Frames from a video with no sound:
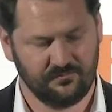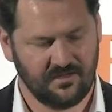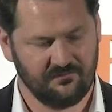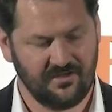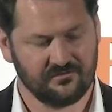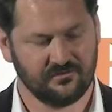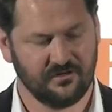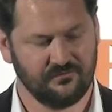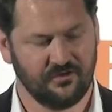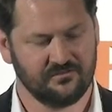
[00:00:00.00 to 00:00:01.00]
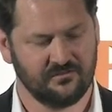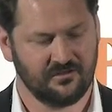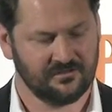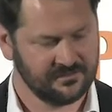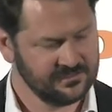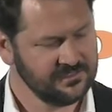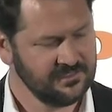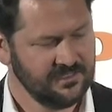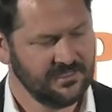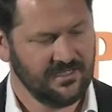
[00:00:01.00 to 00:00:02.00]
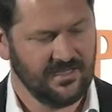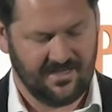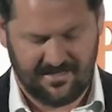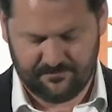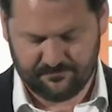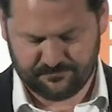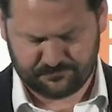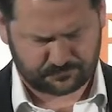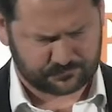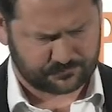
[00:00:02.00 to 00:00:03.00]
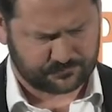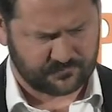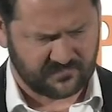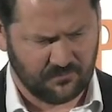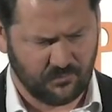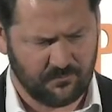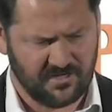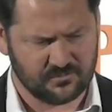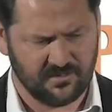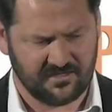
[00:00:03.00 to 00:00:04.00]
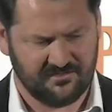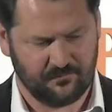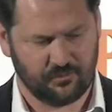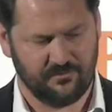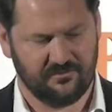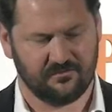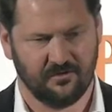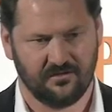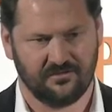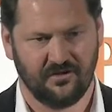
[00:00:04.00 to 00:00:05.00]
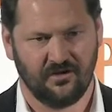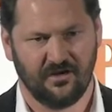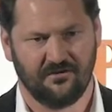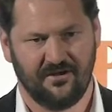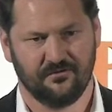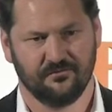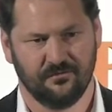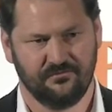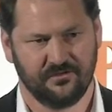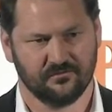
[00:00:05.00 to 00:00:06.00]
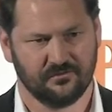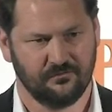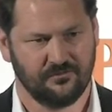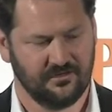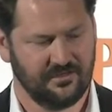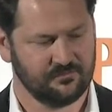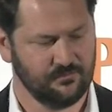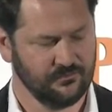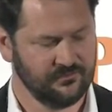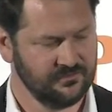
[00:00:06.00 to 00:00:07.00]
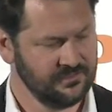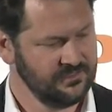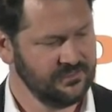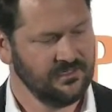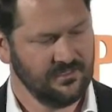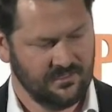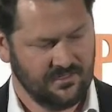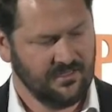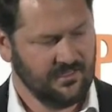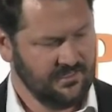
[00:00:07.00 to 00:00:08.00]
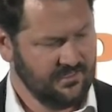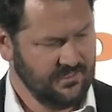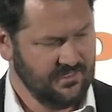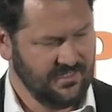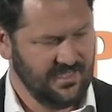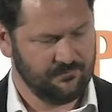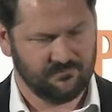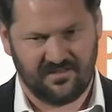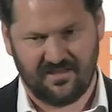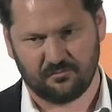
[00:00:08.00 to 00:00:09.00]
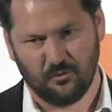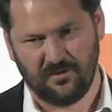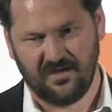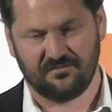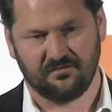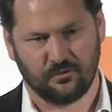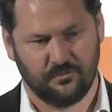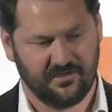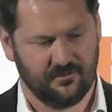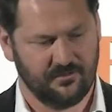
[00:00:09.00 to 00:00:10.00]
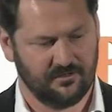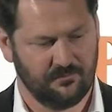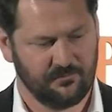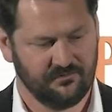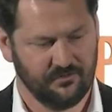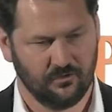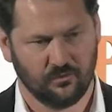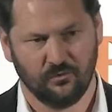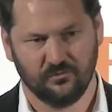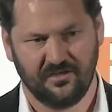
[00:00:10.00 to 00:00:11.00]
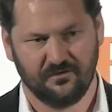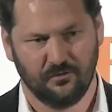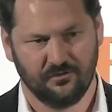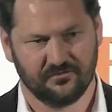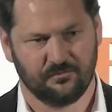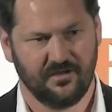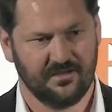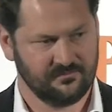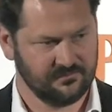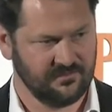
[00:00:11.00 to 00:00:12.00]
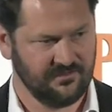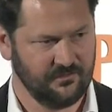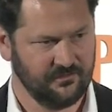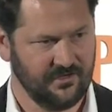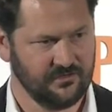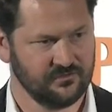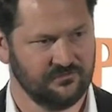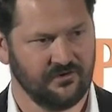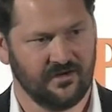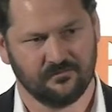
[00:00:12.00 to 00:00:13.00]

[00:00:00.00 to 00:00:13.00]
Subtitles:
vassarite. And we're benchmarking that probably at the higher end of nickel sulphide exporters. The export path is probably going to be a bit of a long haul down to Walvis Bay and then onto ocean freight